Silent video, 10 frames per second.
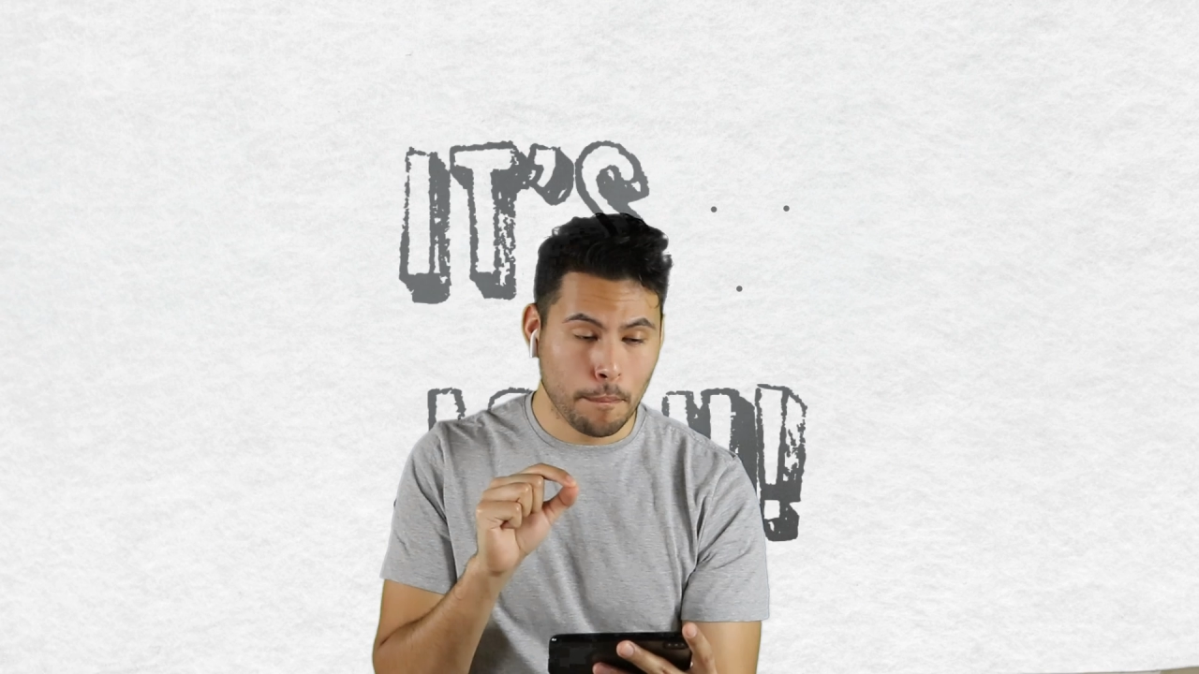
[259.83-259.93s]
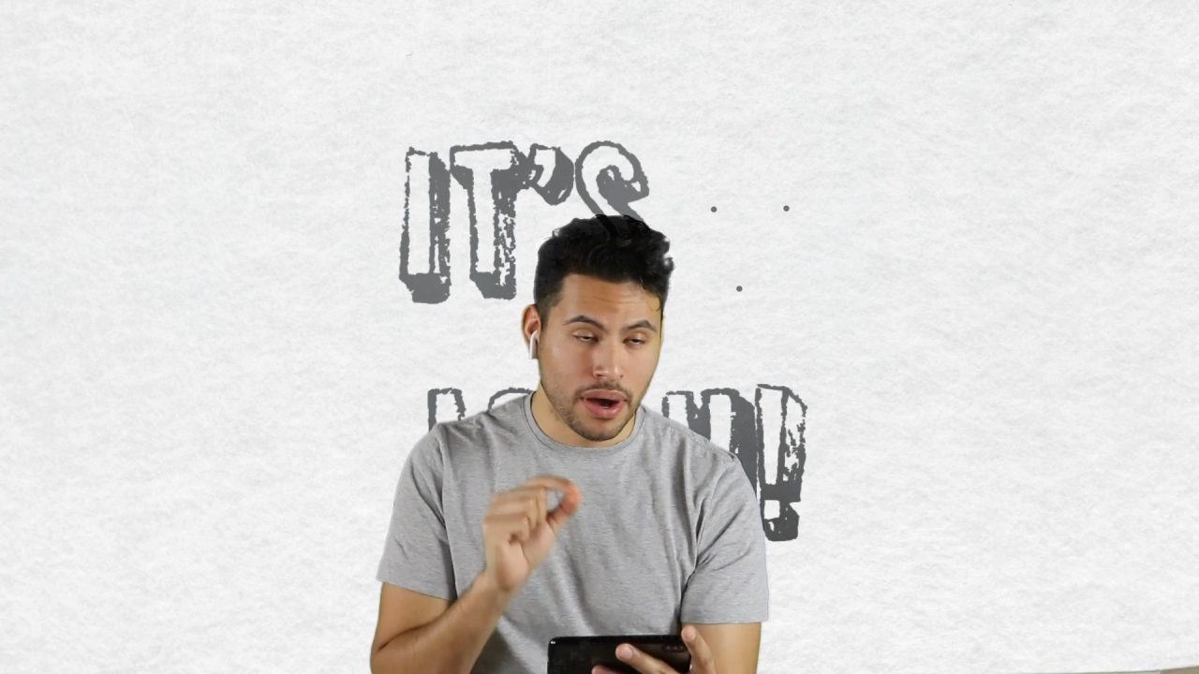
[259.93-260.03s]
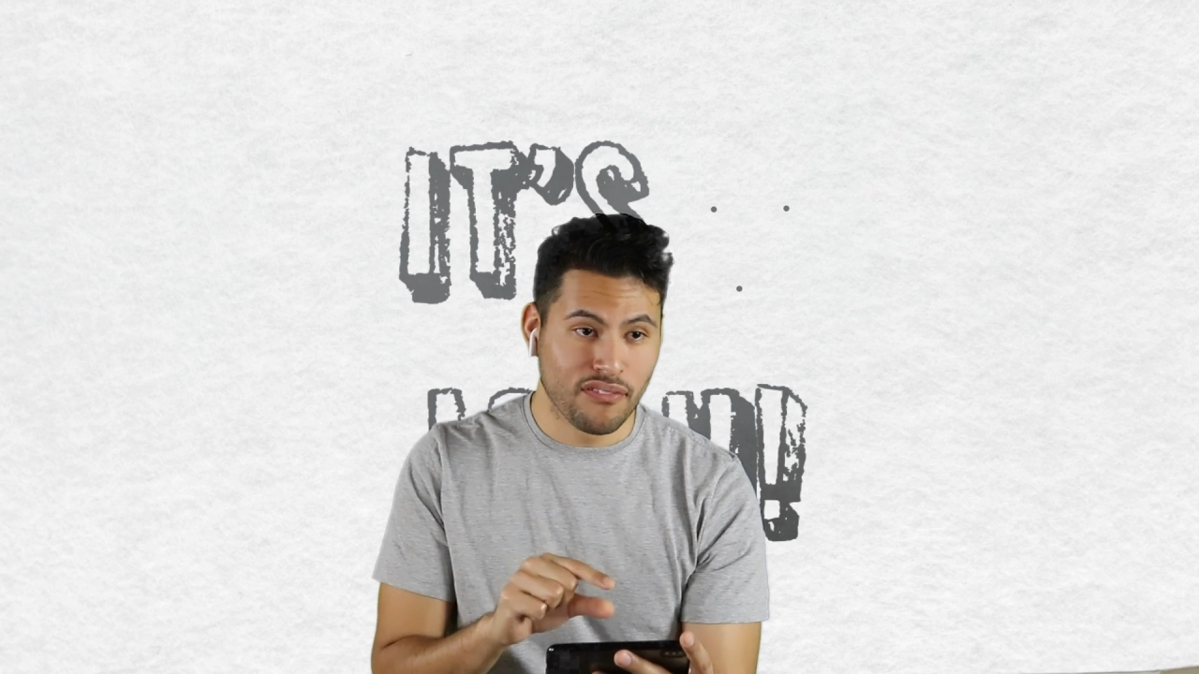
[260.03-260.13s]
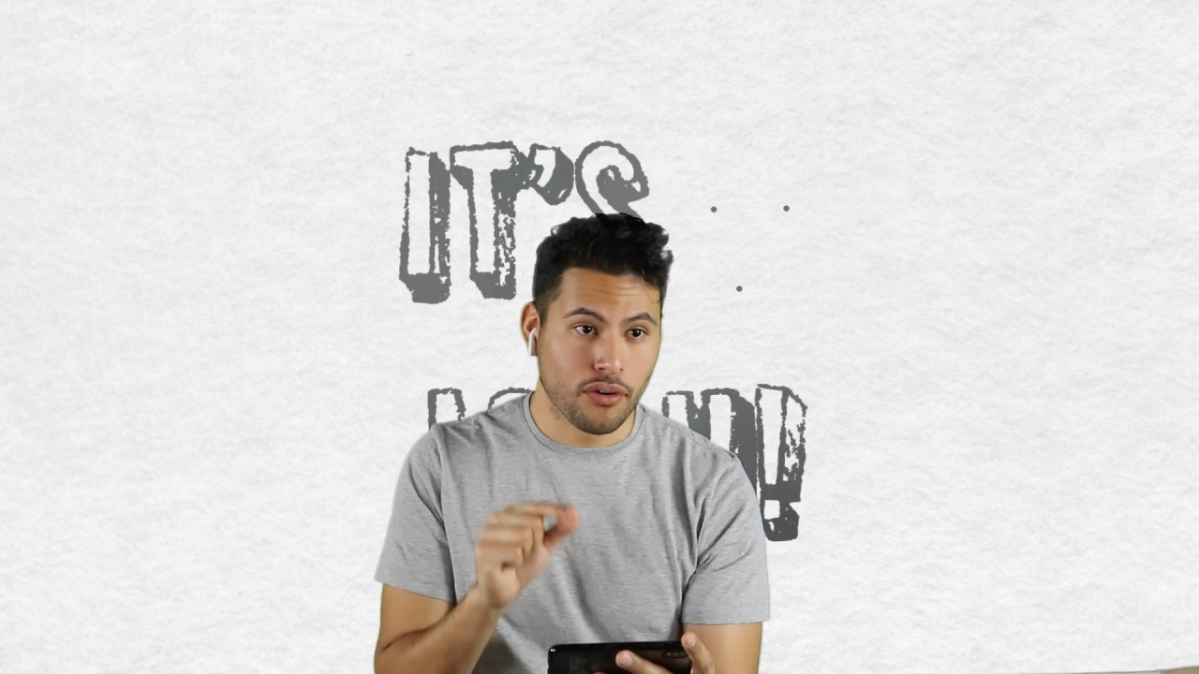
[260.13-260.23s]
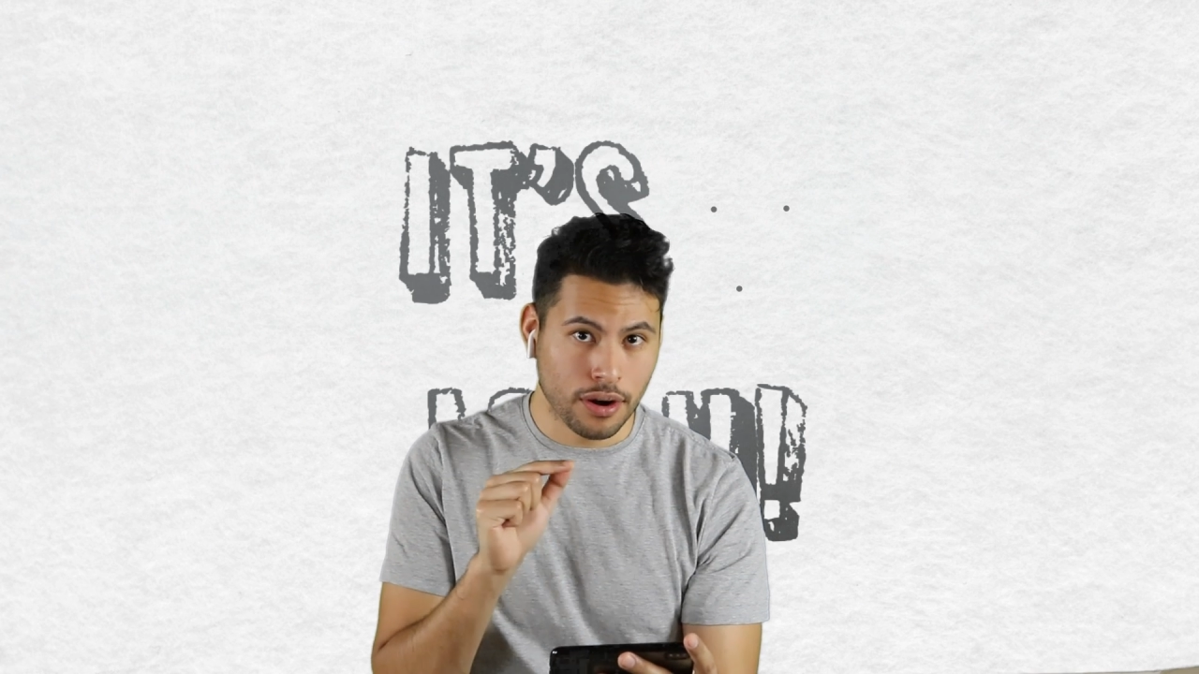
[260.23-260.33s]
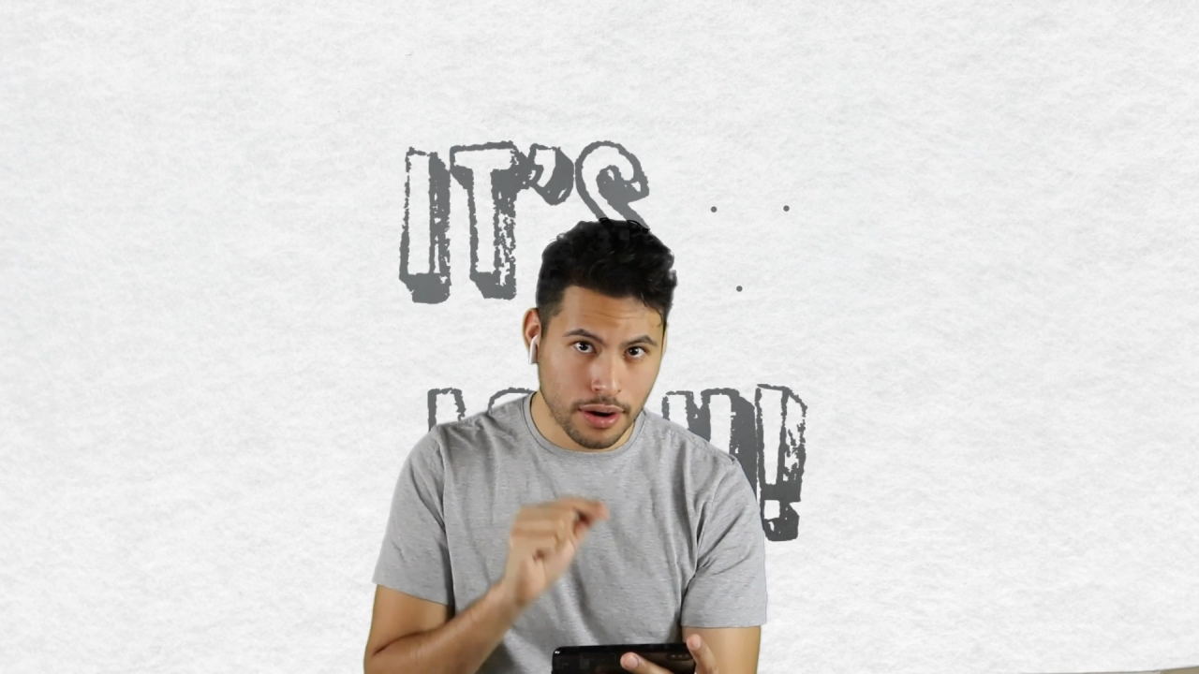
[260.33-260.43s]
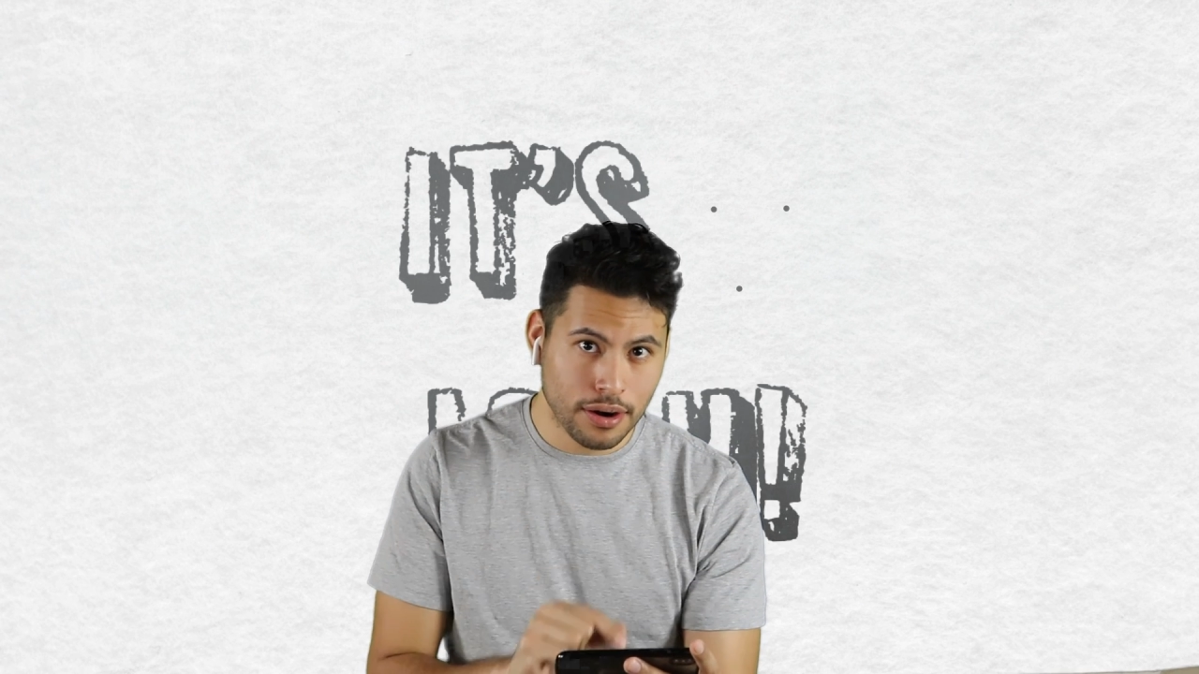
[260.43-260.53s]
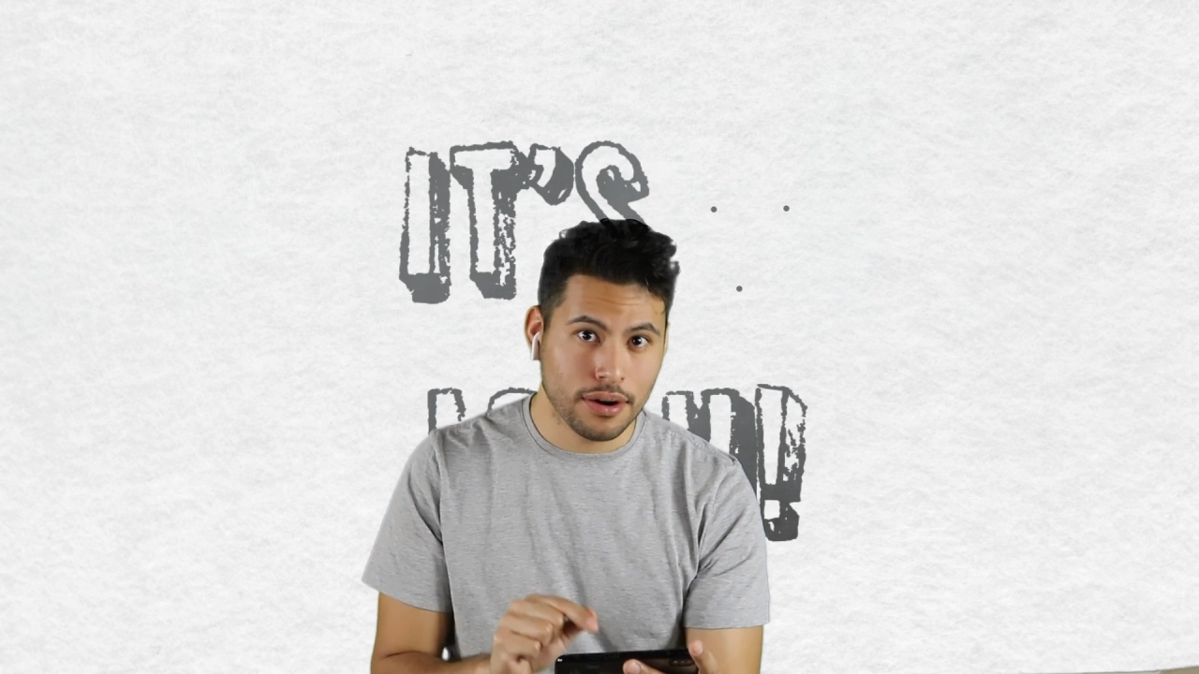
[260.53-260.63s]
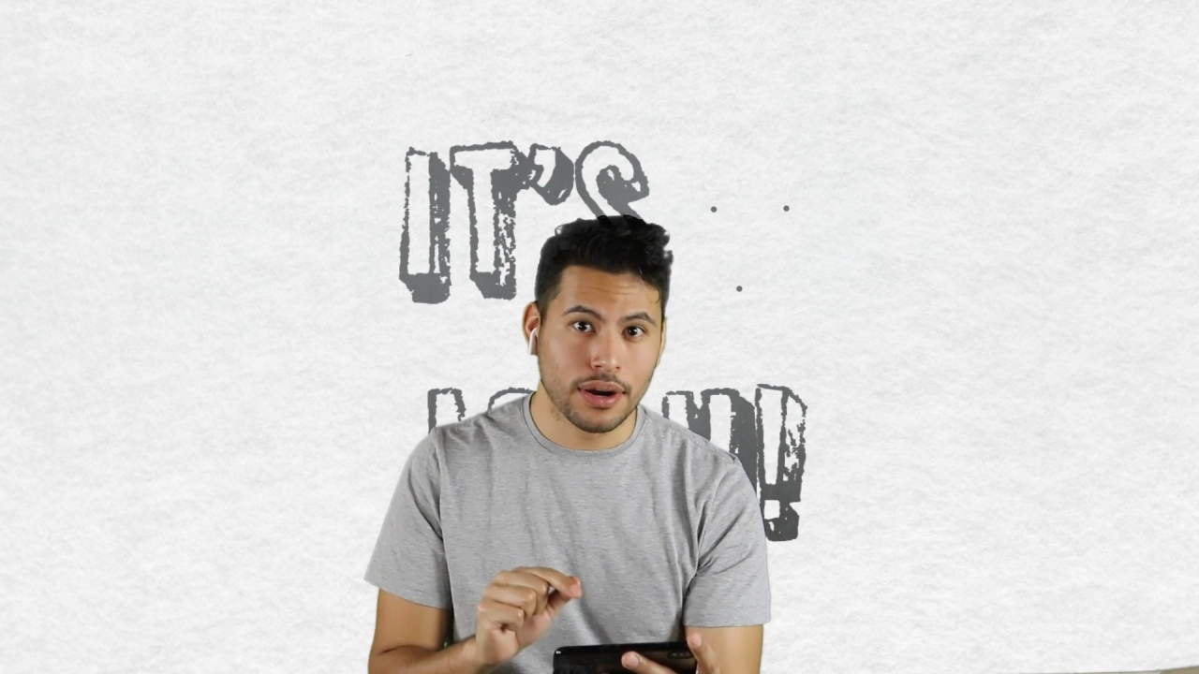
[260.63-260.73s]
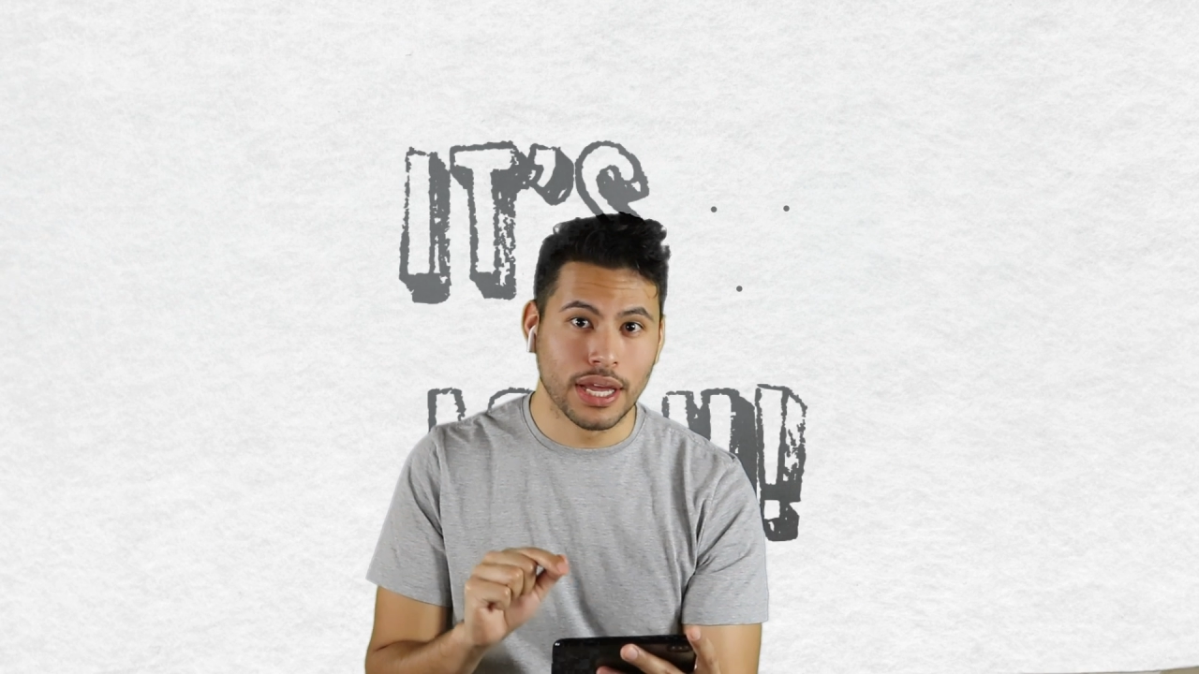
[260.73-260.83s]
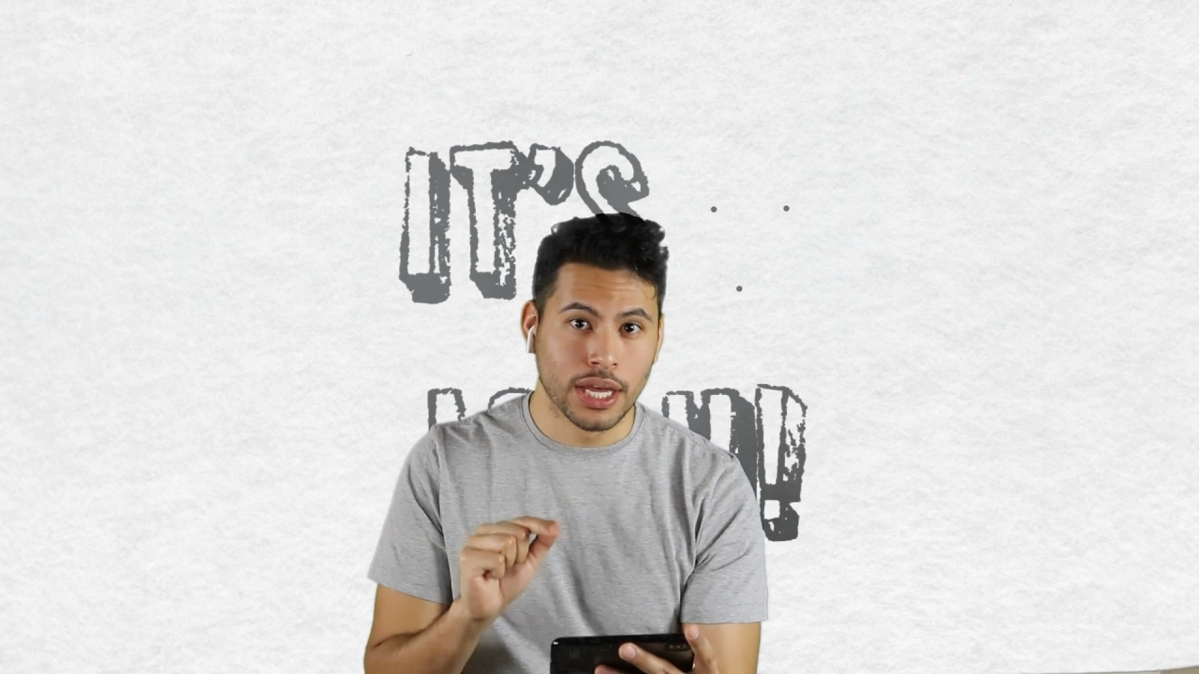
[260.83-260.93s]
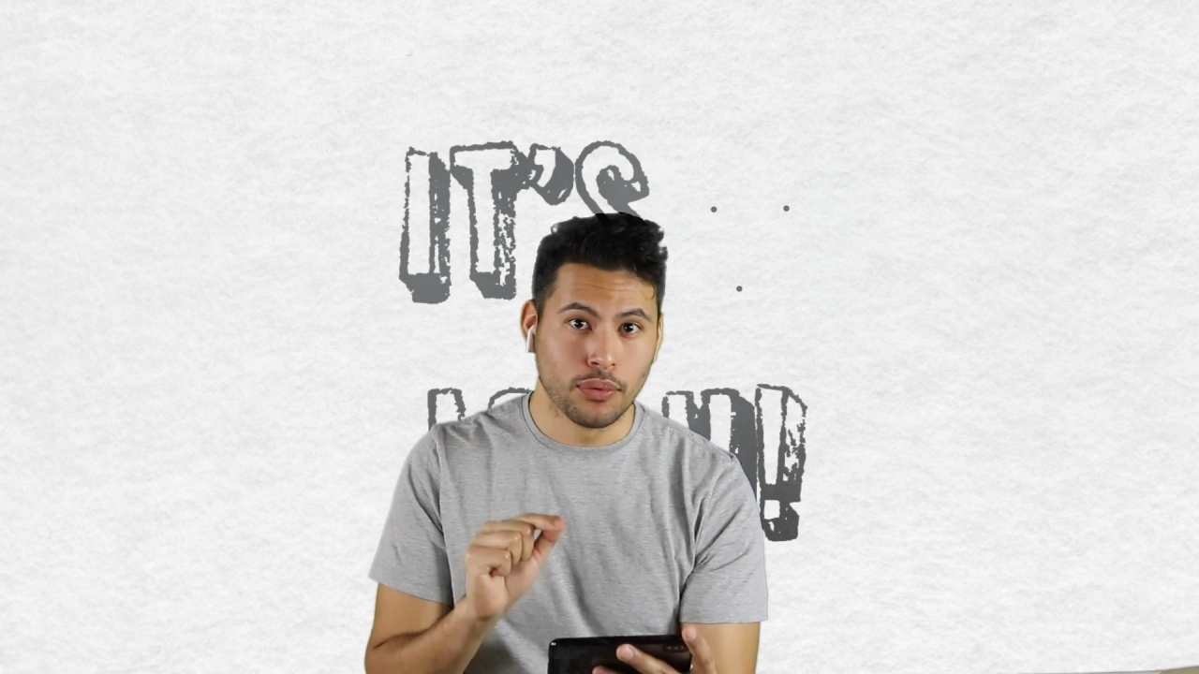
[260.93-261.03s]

but for her,